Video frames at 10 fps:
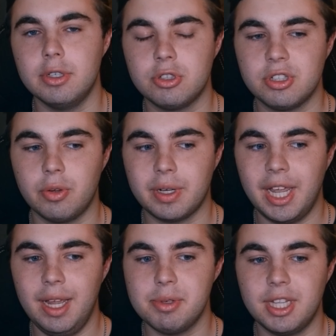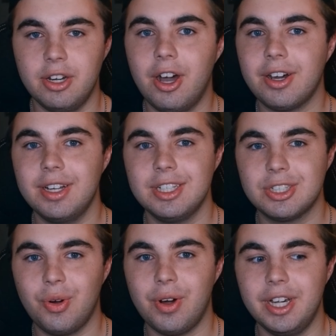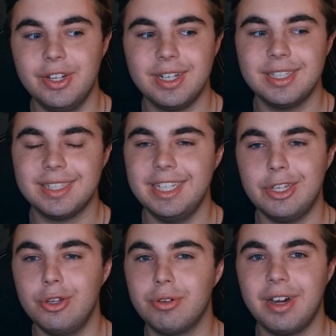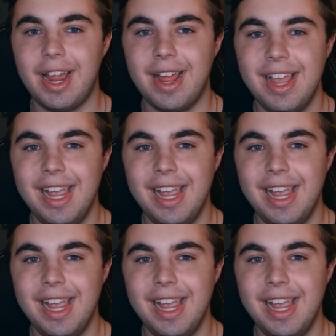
just okay. But they knock on his door, and you can just see Hugh Grant